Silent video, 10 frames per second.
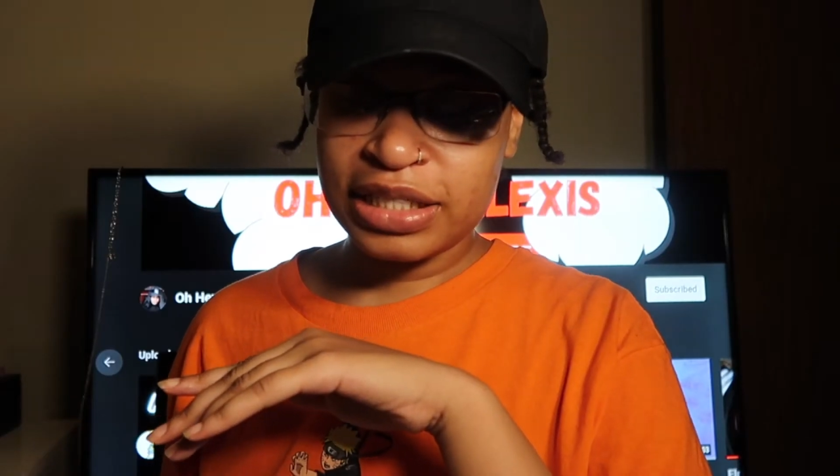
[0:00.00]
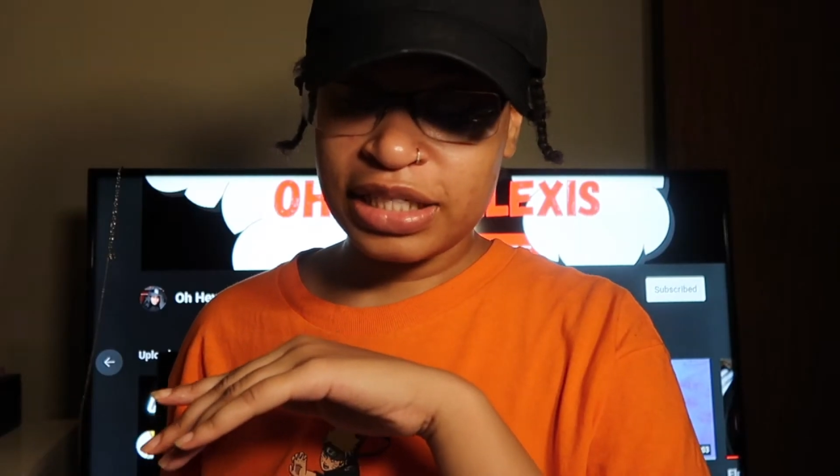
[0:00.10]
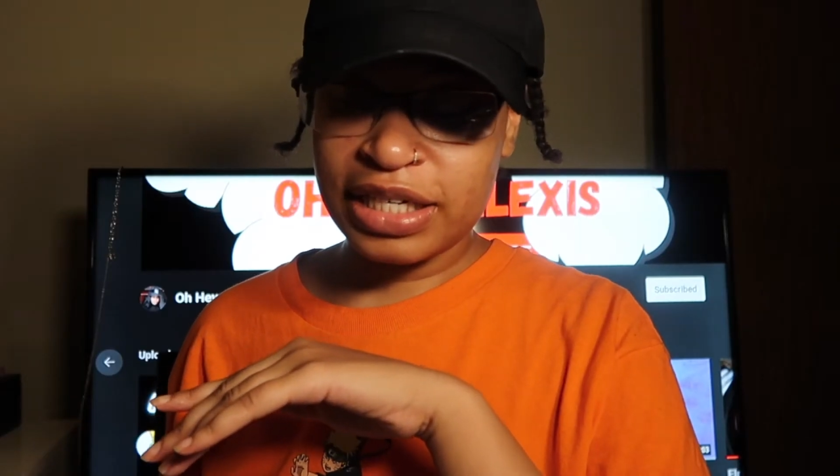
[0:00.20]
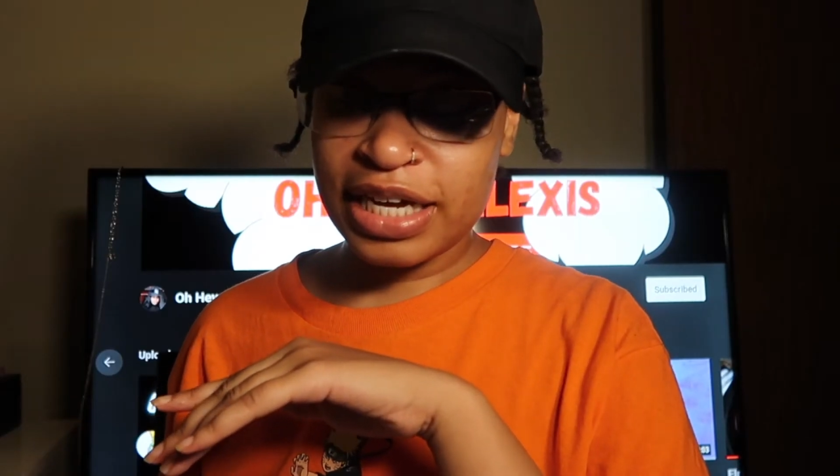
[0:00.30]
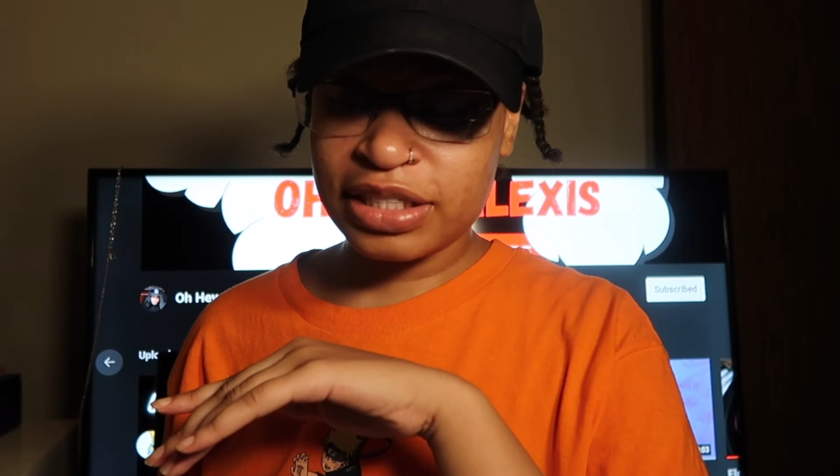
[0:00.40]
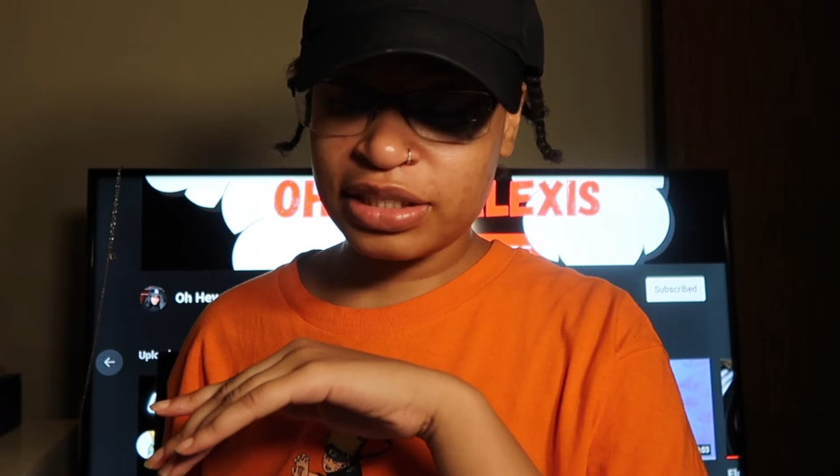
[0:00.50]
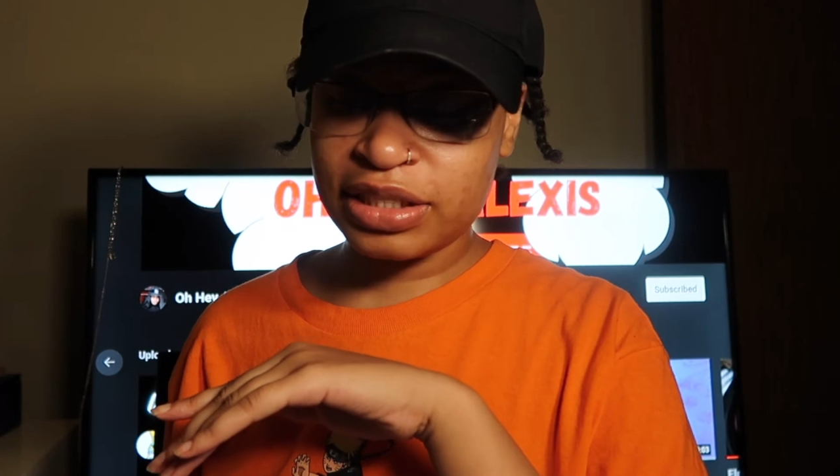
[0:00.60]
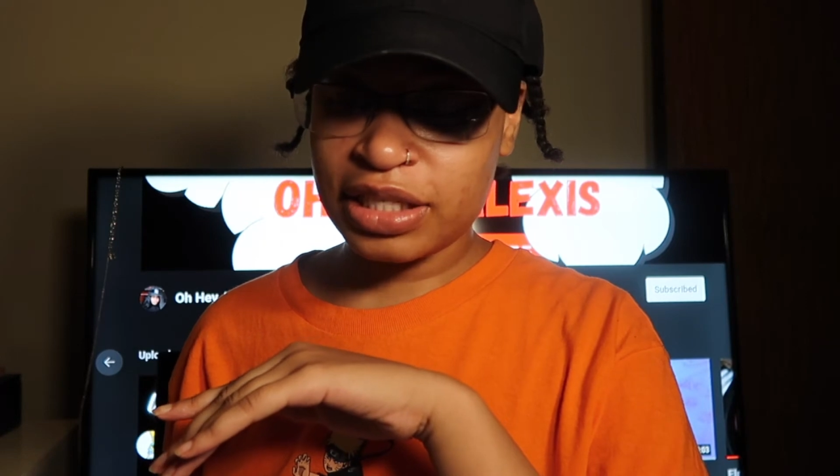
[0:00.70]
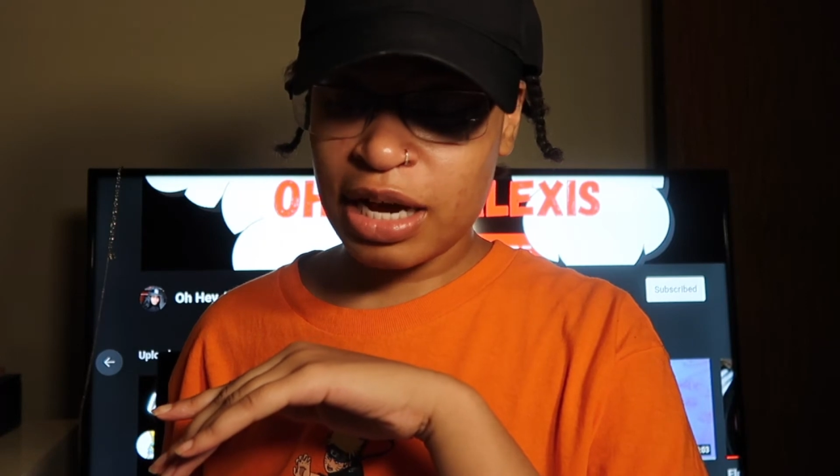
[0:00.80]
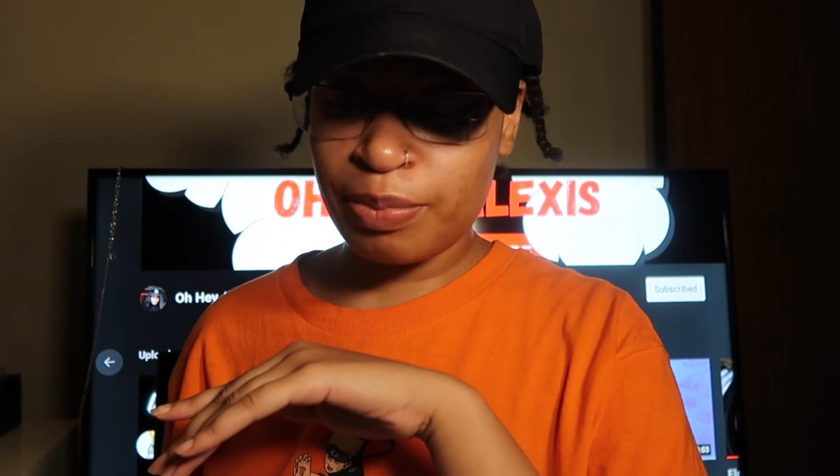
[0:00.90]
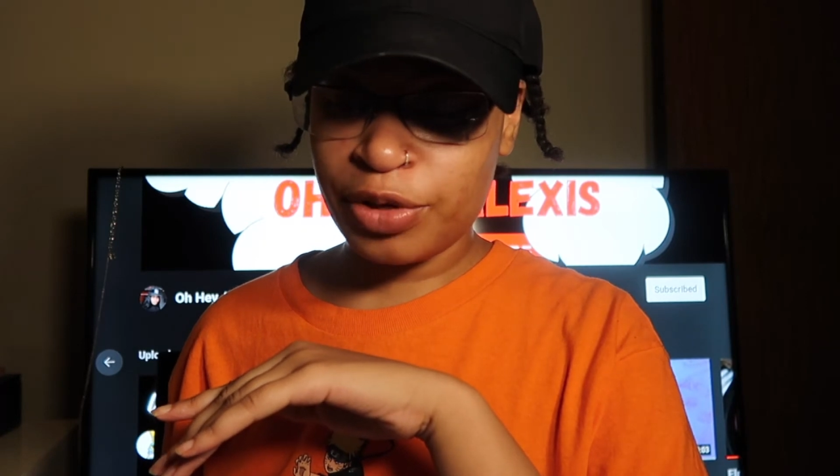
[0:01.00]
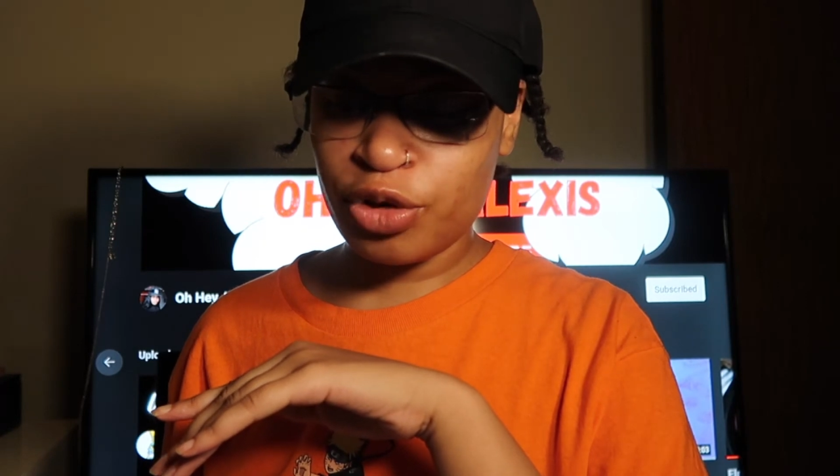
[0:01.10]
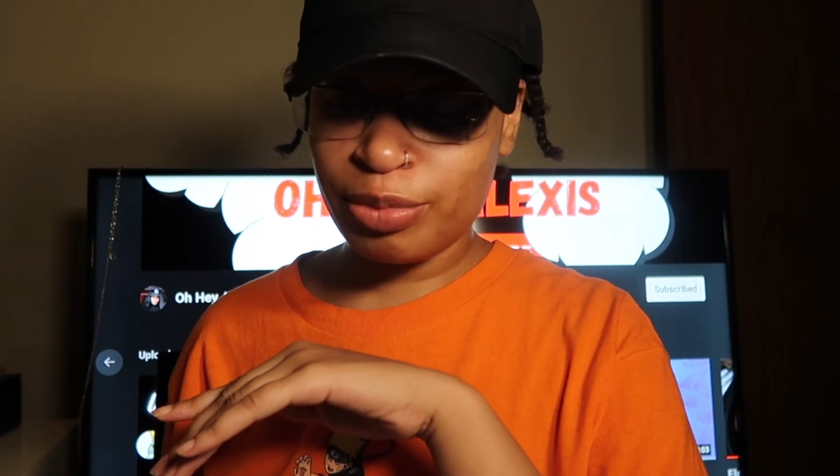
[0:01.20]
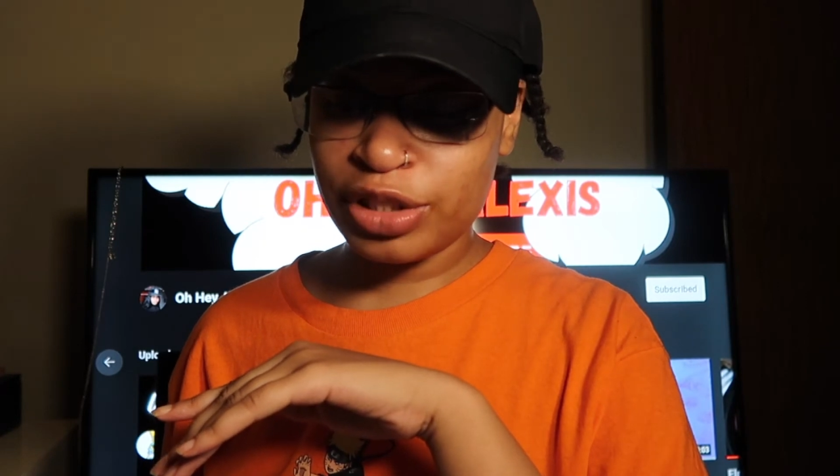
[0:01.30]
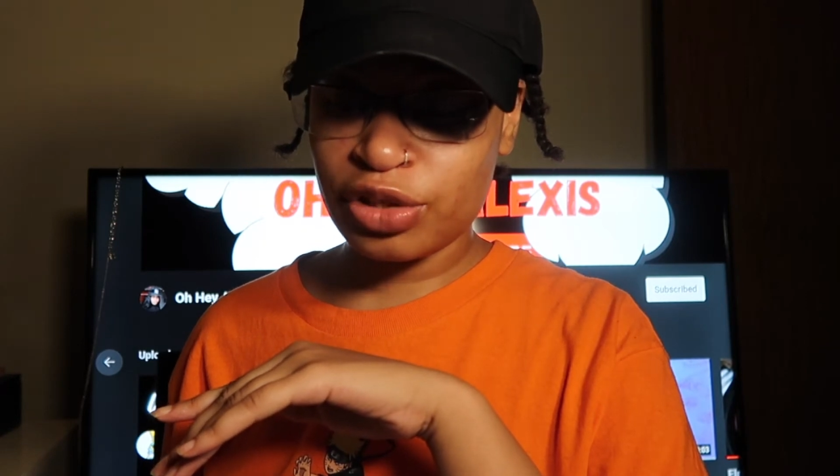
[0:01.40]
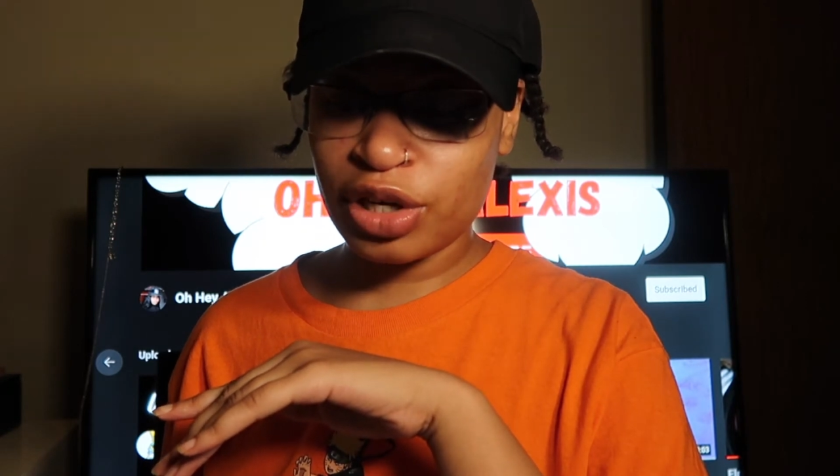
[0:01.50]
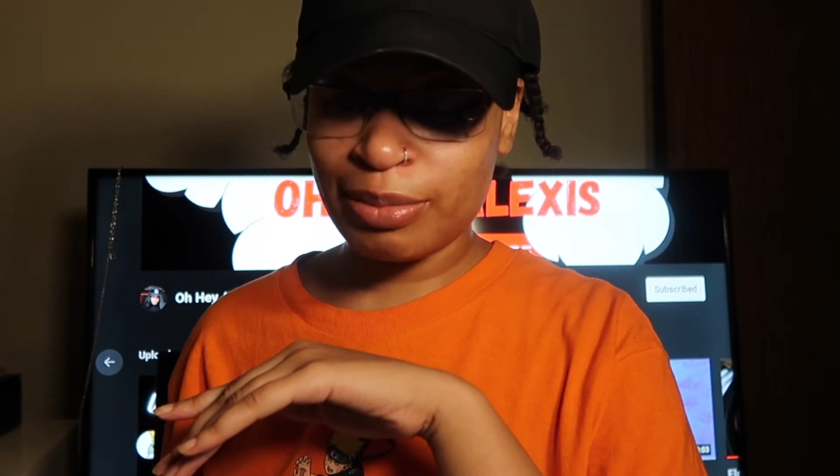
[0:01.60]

The next top we're gonna be talking